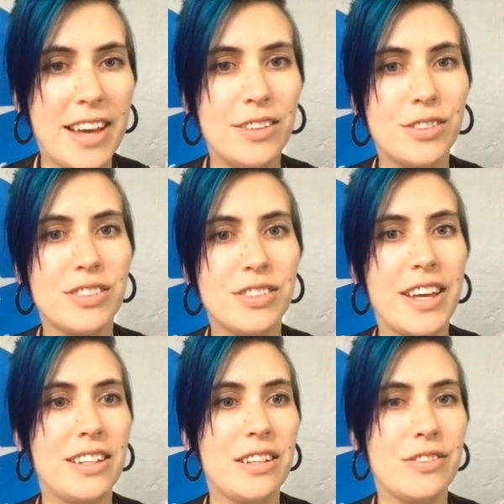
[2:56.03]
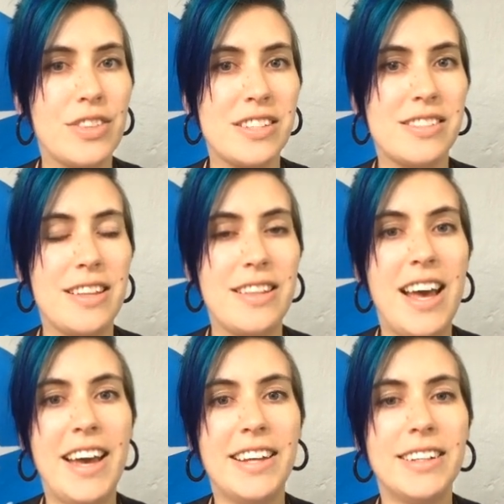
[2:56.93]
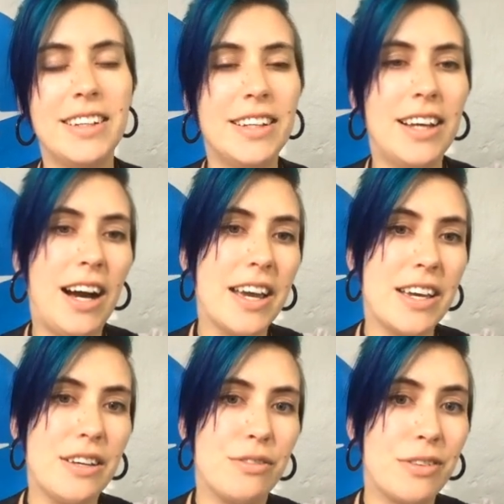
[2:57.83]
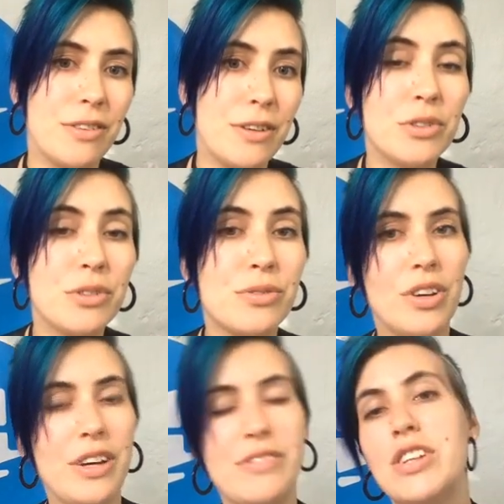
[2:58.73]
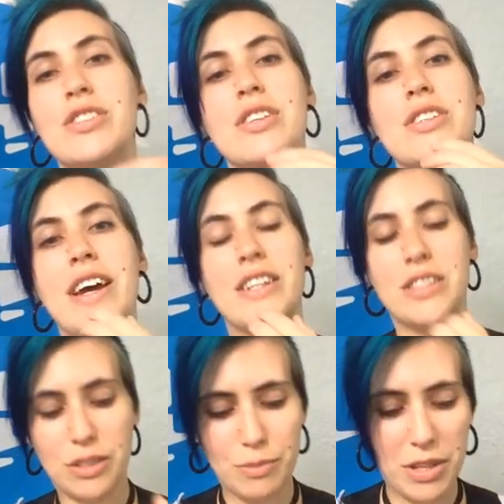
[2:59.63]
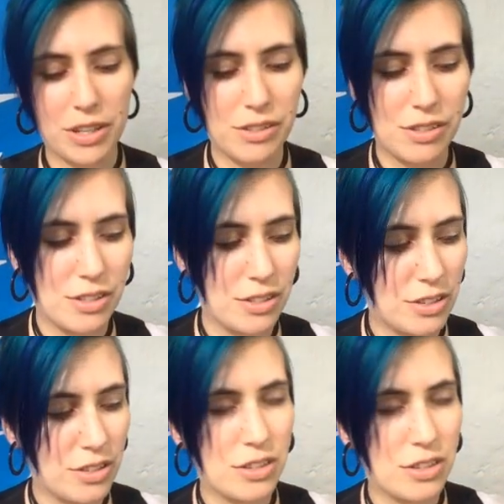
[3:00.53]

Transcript: that looks like in If This Then That. I have removed, I've changed the text because it